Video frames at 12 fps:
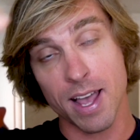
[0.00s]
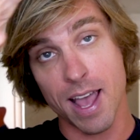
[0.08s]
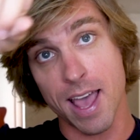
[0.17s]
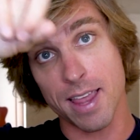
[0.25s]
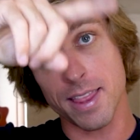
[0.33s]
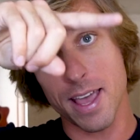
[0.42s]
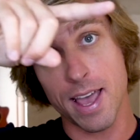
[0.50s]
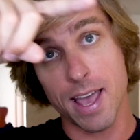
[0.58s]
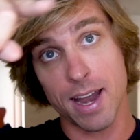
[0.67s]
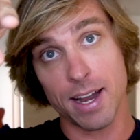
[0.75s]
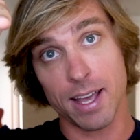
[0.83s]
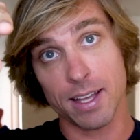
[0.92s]
and
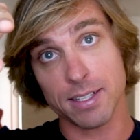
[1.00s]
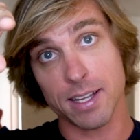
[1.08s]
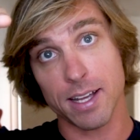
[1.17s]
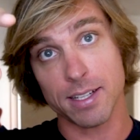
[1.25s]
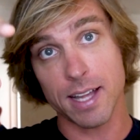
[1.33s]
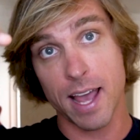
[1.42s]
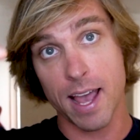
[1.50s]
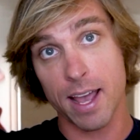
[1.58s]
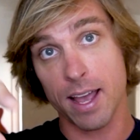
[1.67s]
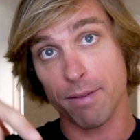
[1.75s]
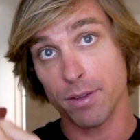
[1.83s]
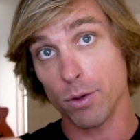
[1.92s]
then it says,
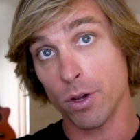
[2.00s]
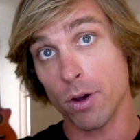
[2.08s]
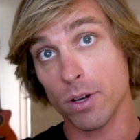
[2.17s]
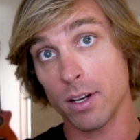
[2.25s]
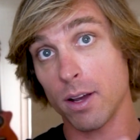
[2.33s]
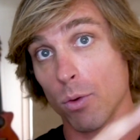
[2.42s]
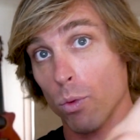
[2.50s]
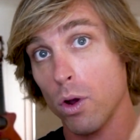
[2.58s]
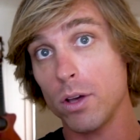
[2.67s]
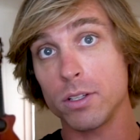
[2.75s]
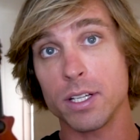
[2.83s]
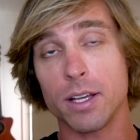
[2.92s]
hey, if you coded a
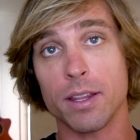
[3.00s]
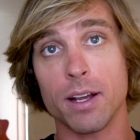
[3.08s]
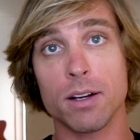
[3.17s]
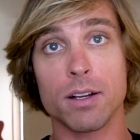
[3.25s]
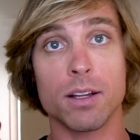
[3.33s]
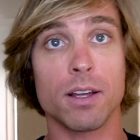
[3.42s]
royalty in there,